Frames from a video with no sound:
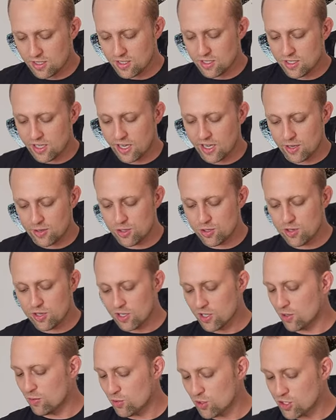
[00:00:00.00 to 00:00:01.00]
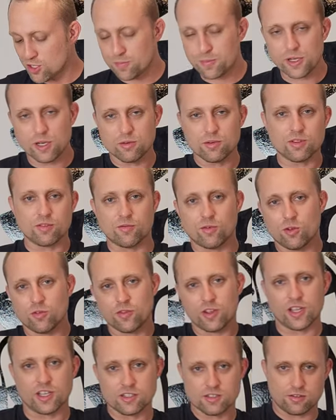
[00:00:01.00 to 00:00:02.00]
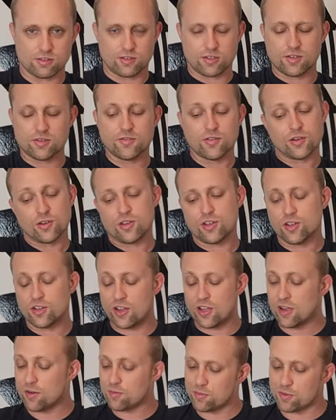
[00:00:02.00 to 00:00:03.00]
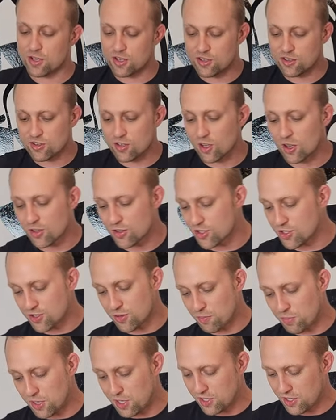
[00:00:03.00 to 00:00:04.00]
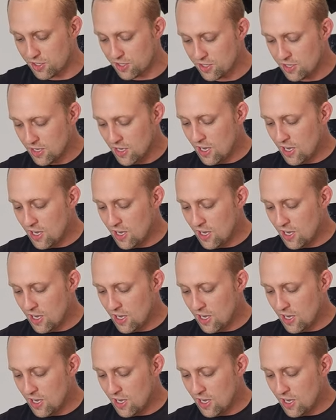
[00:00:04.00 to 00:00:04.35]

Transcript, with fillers: yeah, you get a little more speed with the Wolfgang. So for the that it's all just opinion.